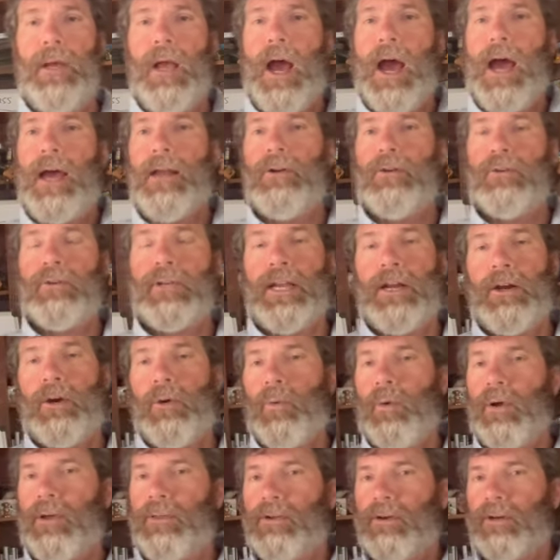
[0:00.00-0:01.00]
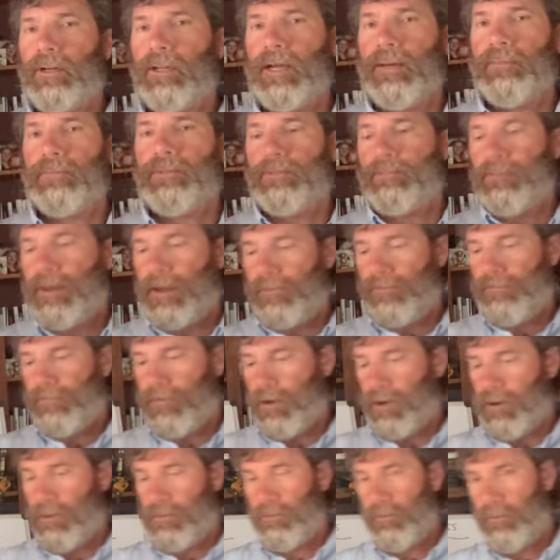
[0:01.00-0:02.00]
I don't care whether it comes in by
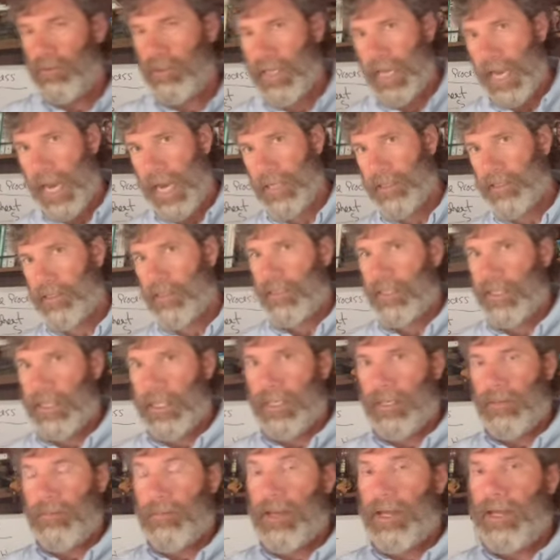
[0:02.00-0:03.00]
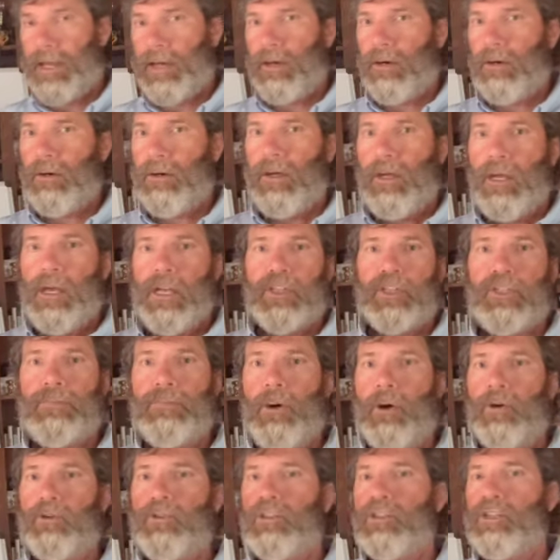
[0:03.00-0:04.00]
phone, text, email,
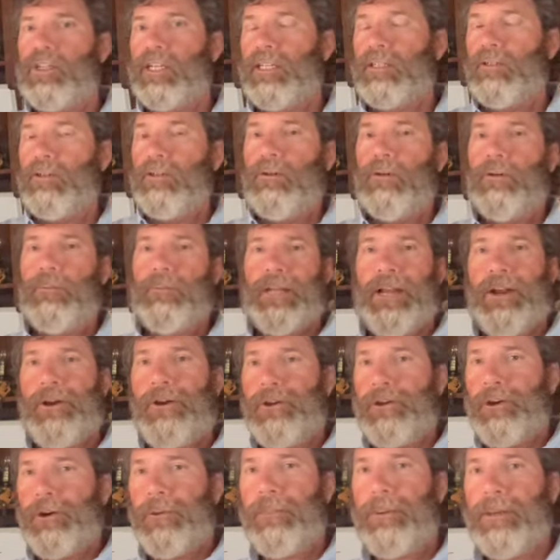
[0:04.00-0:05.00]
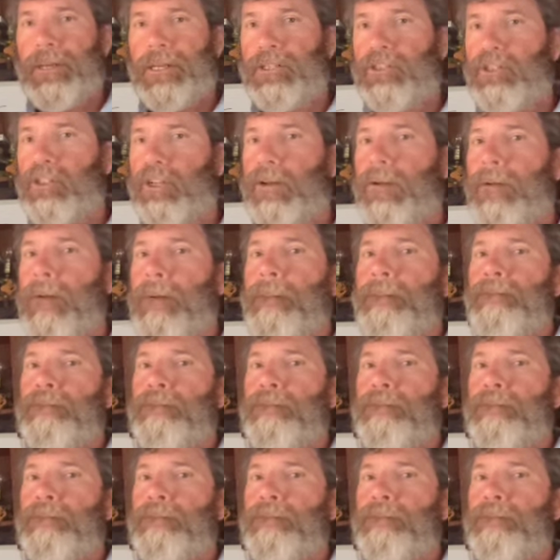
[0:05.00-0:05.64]
smoke signal, carrier pigeon.